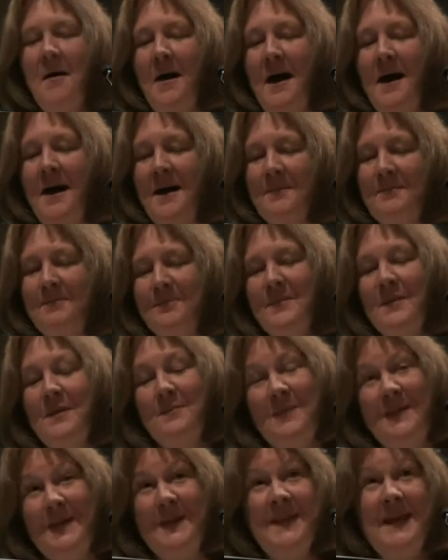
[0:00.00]

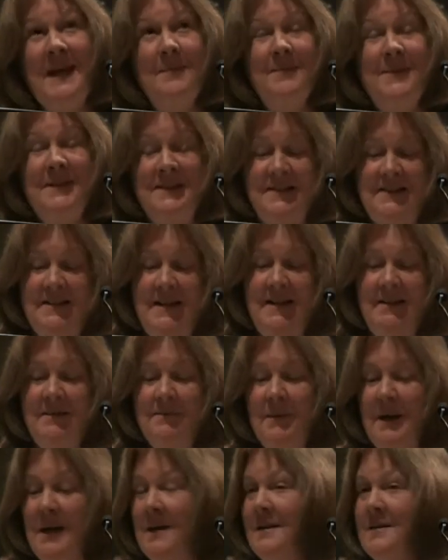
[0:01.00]
That being
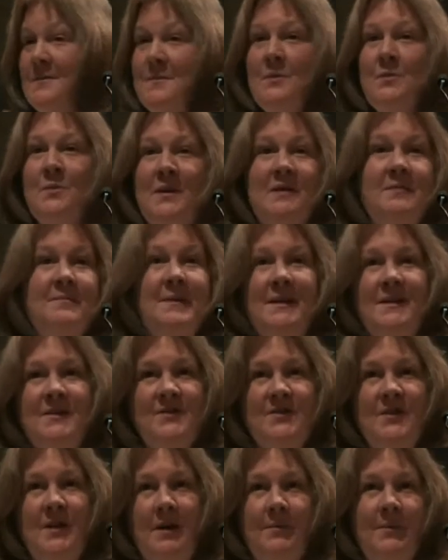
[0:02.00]
said, my husband wanted me to
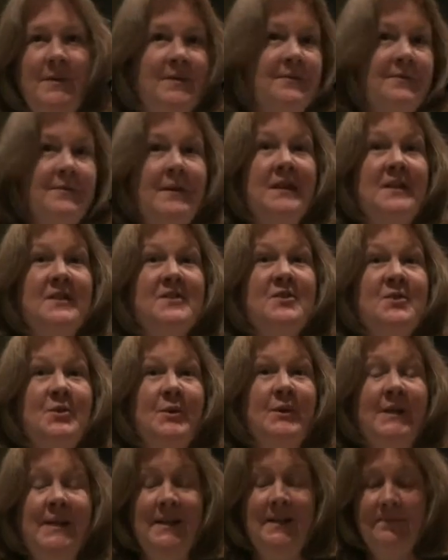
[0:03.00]
start with a funny
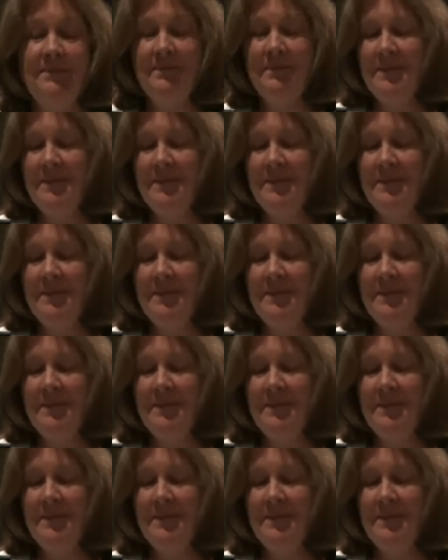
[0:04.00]
story,